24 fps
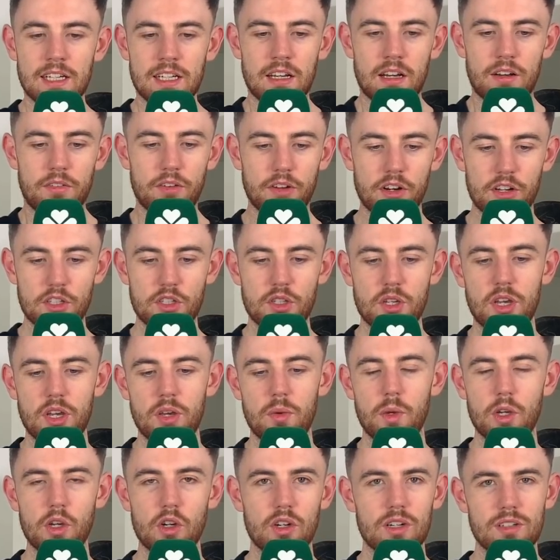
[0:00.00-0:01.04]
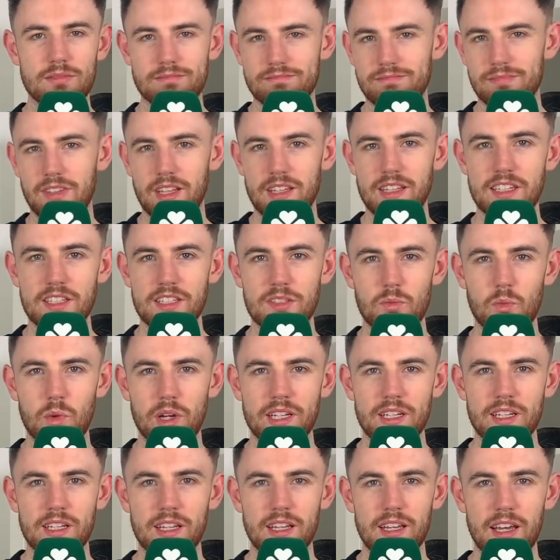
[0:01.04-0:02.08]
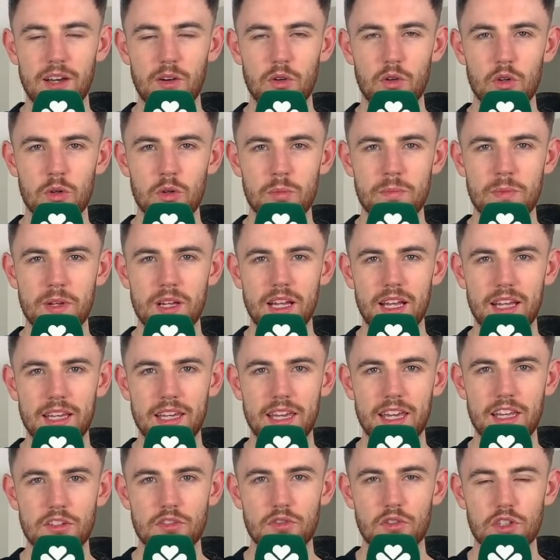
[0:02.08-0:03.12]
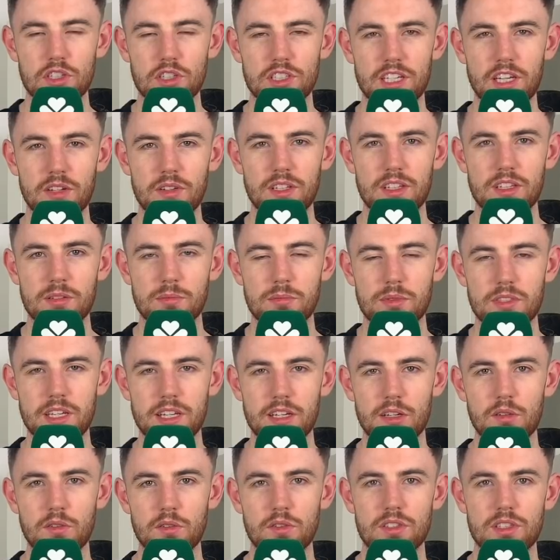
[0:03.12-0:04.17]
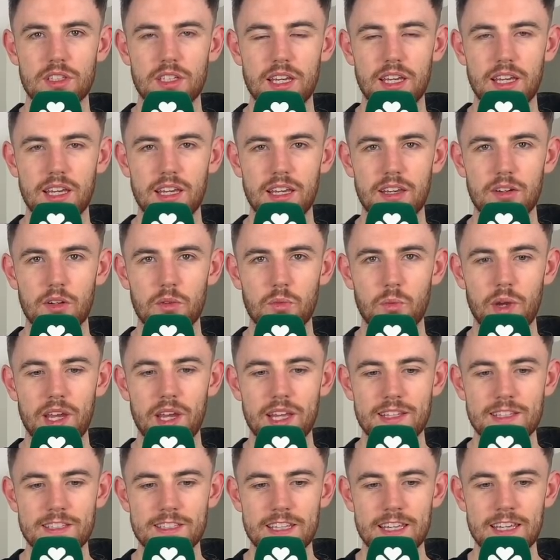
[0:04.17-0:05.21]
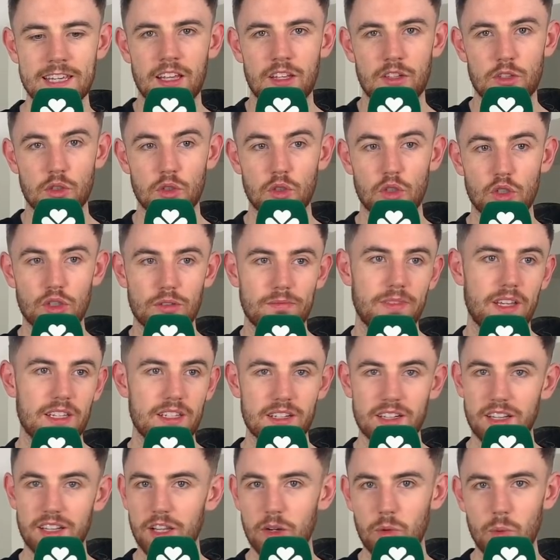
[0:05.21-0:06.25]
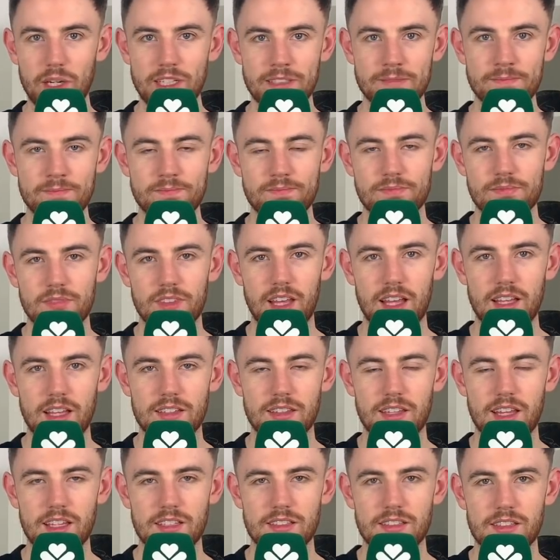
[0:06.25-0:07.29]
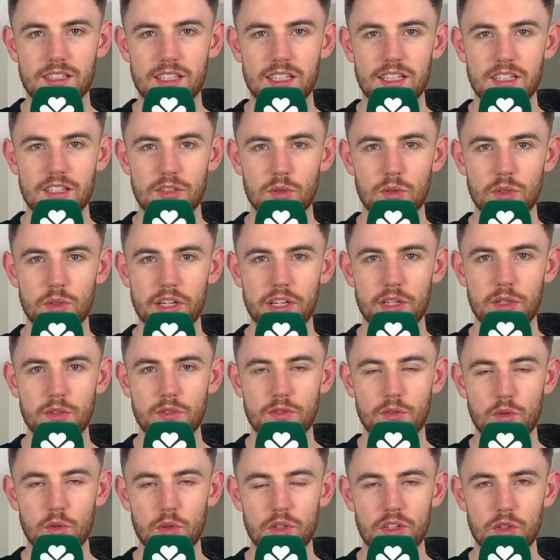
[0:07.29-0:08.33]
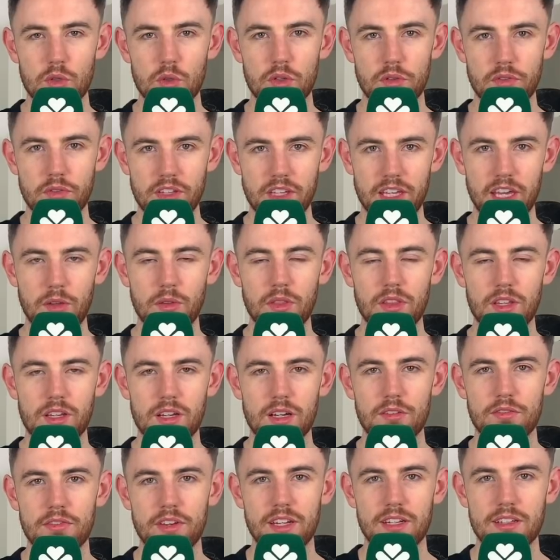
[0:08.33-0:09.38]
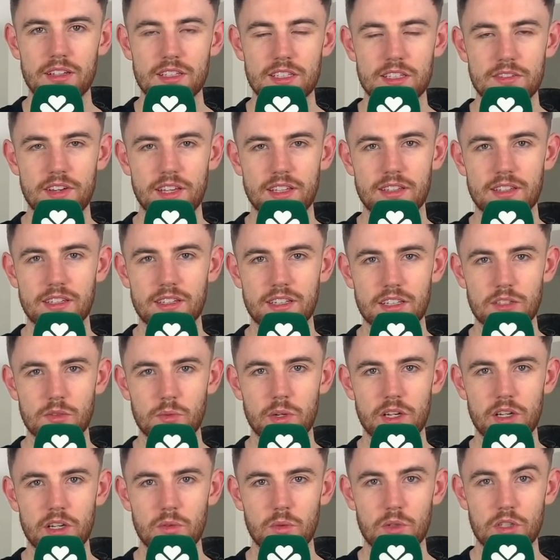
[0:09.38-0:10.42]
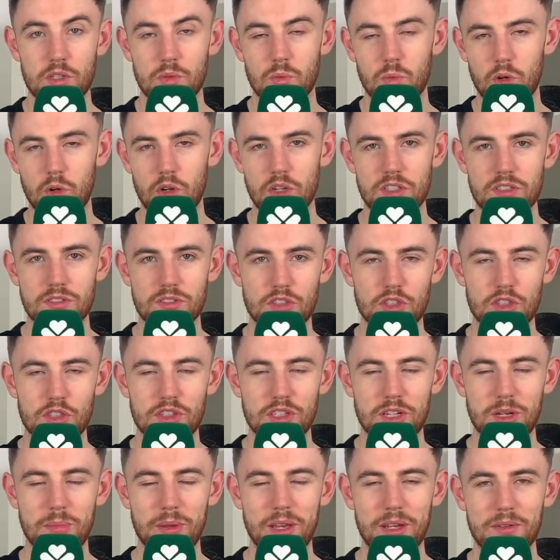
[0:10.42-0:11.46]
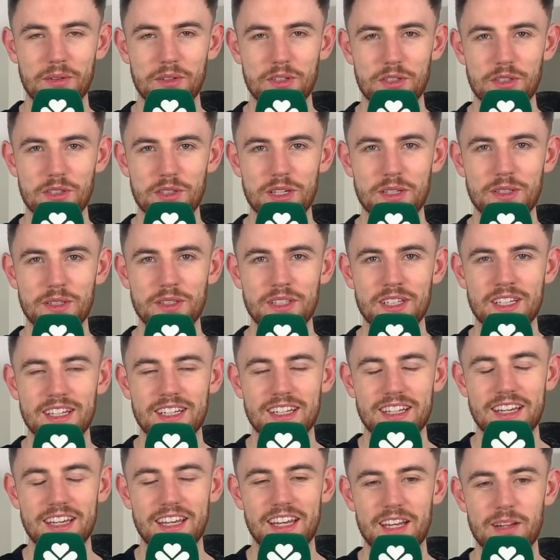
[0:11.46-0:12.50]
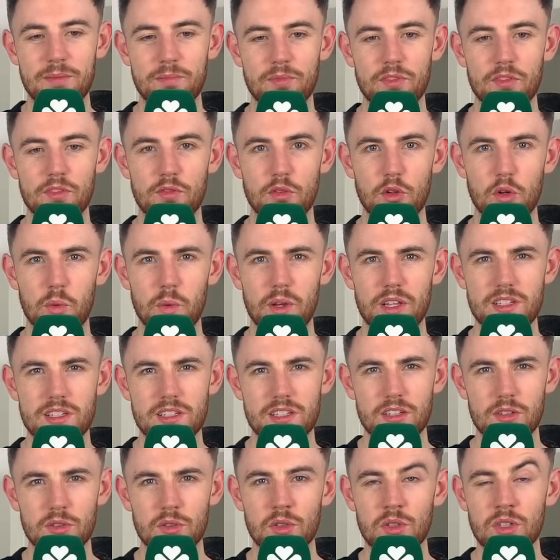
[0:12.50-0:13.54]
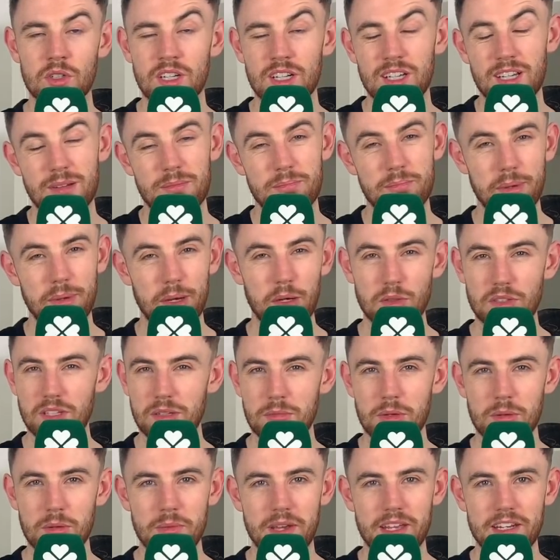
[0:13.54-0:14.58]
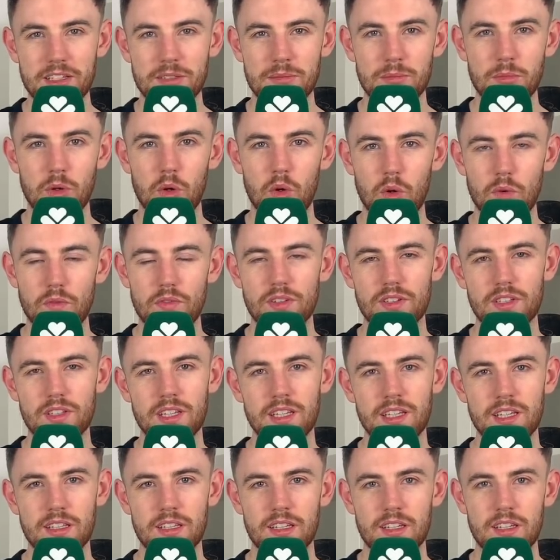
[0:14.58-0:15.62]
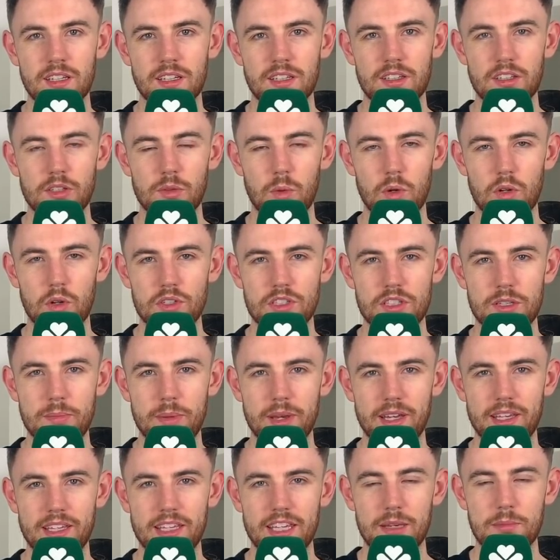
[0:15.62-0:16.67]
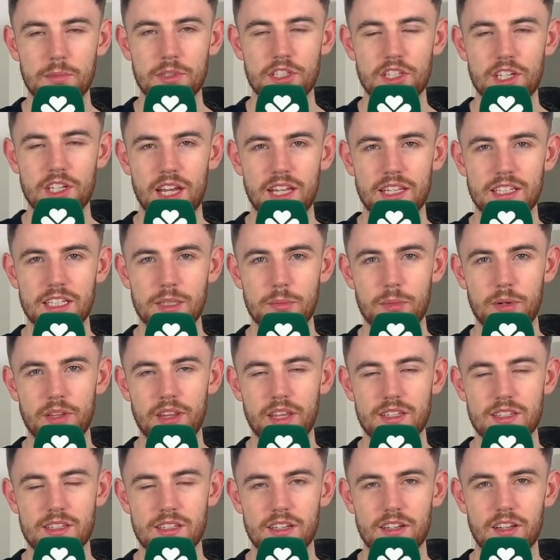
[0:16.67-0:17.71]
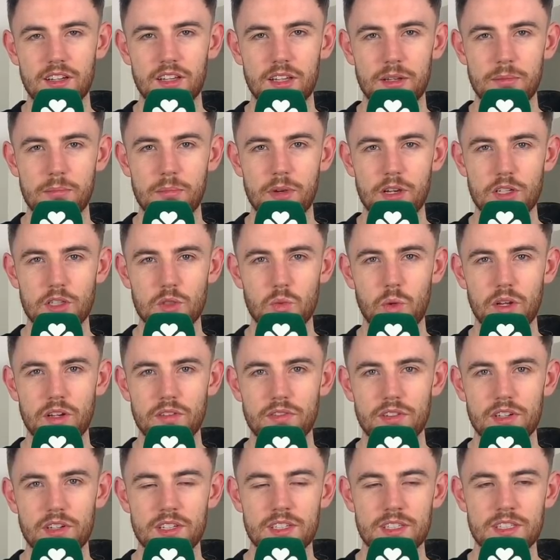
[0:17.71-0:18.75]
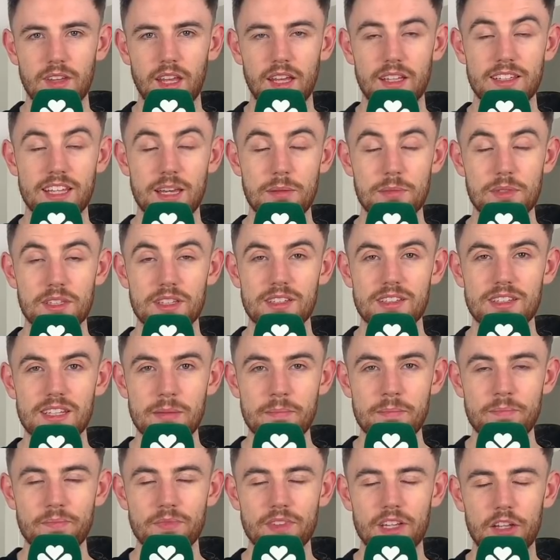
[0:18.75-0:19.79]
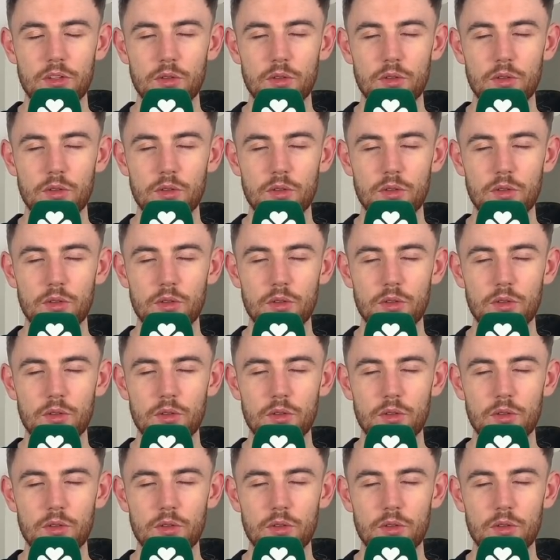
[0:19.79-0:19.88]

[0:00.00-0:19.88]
for us, we got a decent win at home against Ross County themselves uh, on Wednesday. So it's another win. That that's three in a row now, four in a row if you count the cup final as a victory as well, which it was just on a penalty shootout. Um, four wins in a row, building momentum. Hopefully towards the big game in January, but this is another must win for us. In terms of the team, I